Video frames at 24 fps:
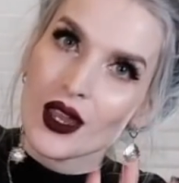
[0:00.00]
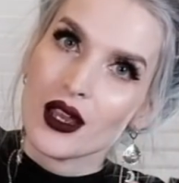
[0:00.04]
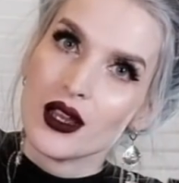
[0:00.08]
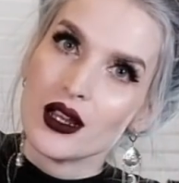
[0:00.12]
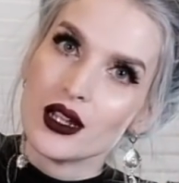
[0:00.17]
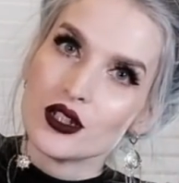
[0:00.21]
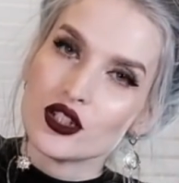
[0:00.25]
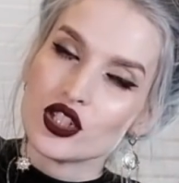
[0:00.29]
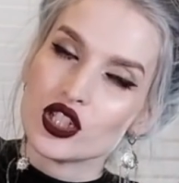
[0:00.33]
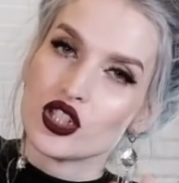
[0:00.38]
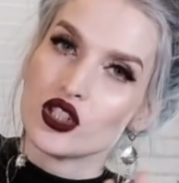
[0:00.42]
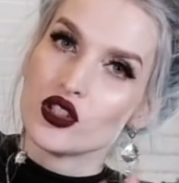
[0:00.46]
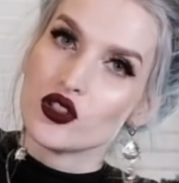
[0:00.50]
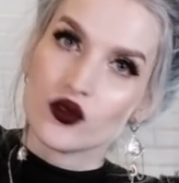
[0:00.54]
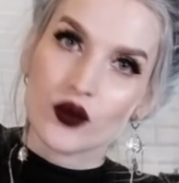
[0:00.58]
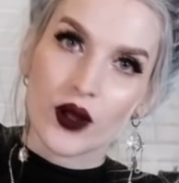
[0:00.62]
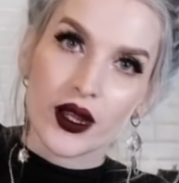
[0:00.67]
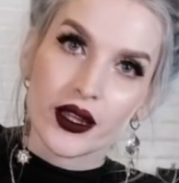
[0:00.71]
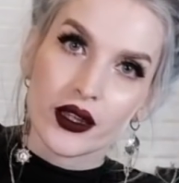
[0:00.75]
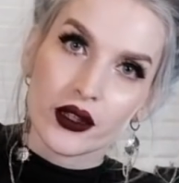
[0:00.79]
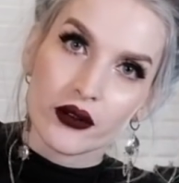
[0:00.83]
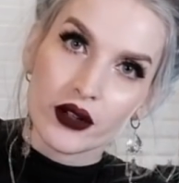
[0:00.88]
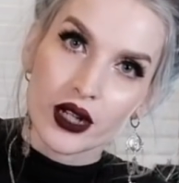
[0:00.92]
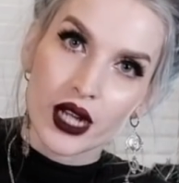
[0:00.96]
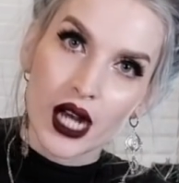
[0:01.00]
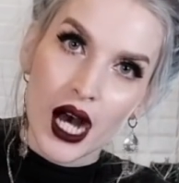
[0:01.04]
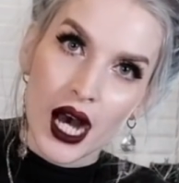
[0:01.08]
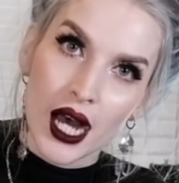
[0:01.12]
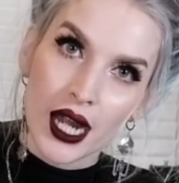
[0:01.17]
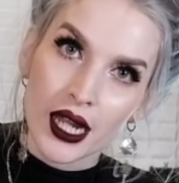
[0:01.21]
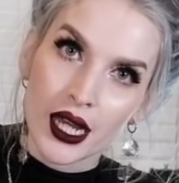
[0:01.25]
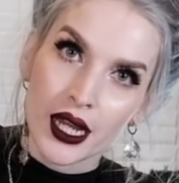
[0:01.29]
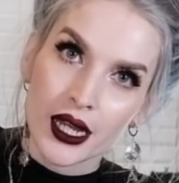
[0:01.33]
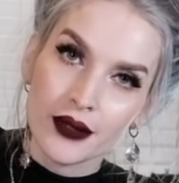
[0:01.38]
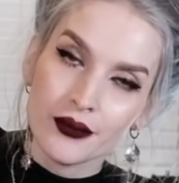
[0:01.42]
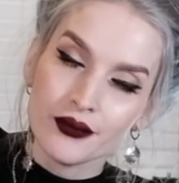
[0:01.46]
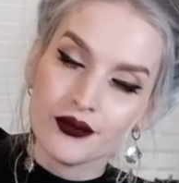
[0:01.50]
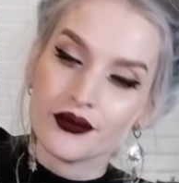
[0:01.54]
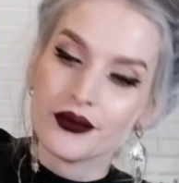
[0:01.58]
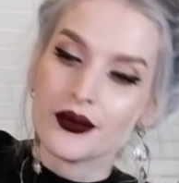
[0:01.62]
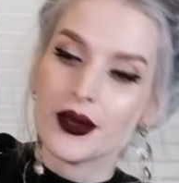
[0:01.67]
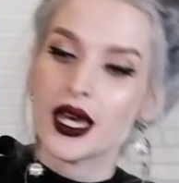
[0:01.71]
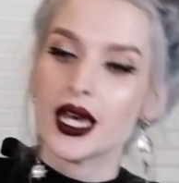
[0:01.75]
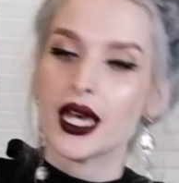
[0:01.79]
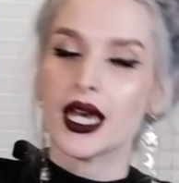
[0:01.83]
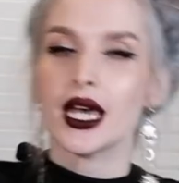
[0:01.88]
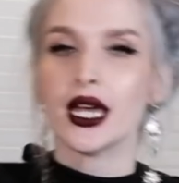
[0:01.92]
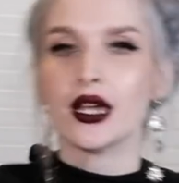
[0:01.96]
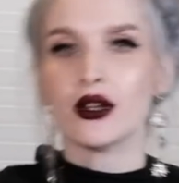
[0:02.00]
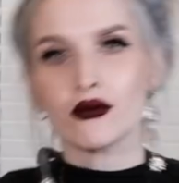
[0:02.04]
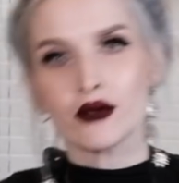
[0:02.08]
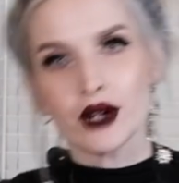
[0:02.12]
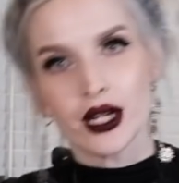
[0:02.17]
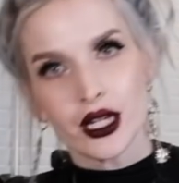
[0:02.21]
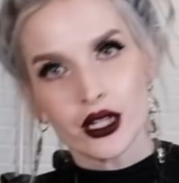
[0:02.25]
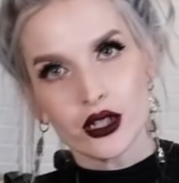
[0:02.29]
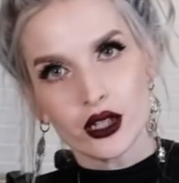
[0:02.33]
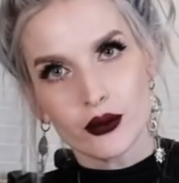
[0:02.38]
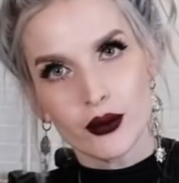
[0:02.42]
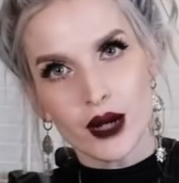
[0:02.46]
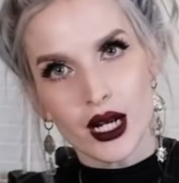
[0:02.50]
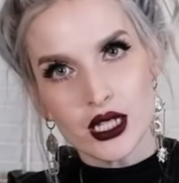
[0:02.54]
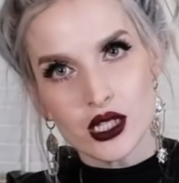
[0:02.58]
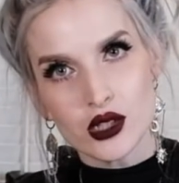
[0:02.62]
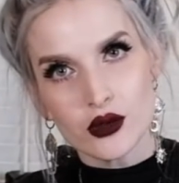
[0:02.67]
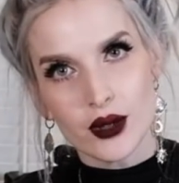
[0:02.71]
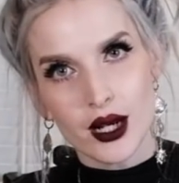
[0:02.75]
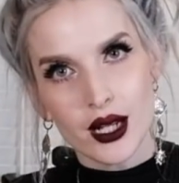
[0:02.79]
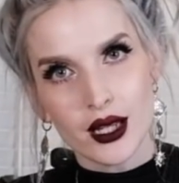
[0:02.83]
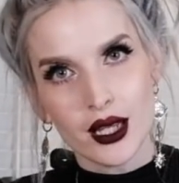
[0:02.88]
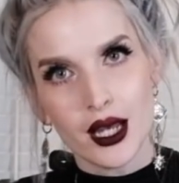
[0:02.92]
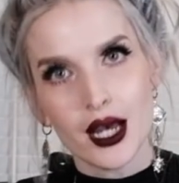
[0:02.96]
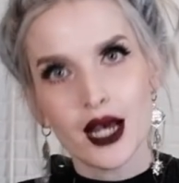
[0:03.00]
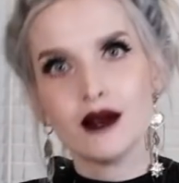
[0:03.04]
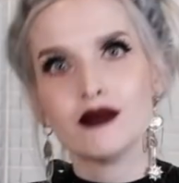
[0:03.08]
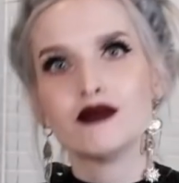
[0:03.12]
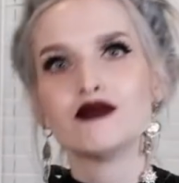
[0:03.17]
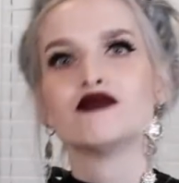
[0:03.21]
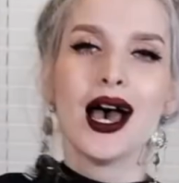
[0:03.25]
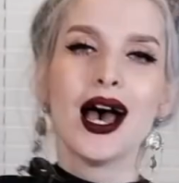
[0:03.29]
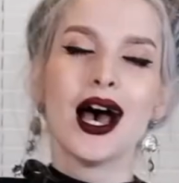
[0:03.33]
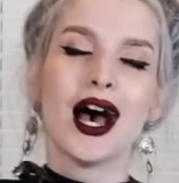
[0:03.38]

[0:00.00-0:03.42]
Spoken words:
just use regular ricotta and regular mozzarella.